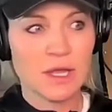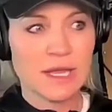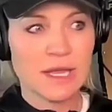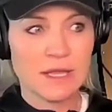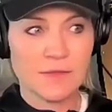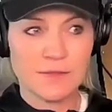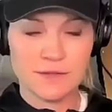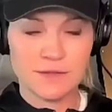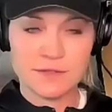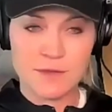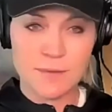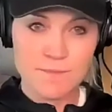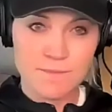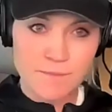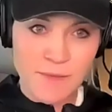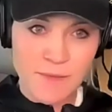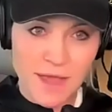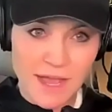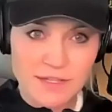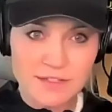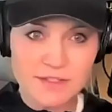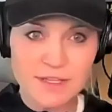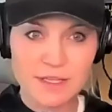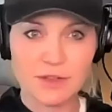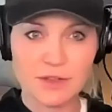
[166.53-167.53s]
in this
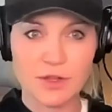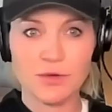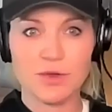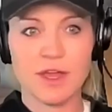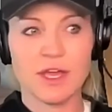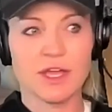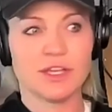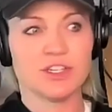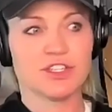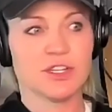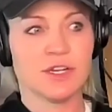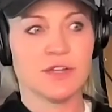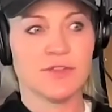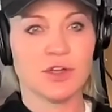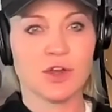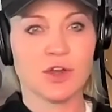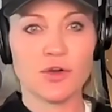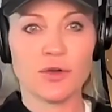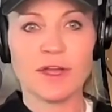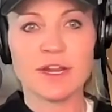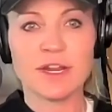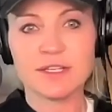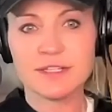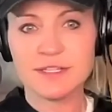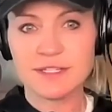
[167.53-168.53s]
amazing location in the
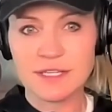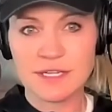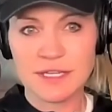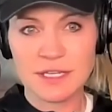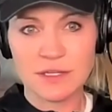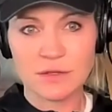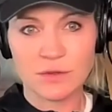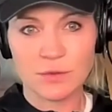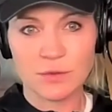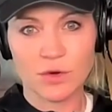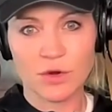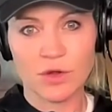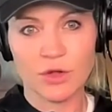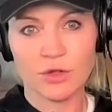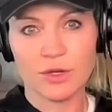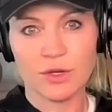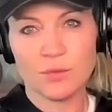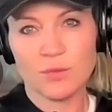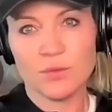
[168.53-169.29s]
greatest city in the world.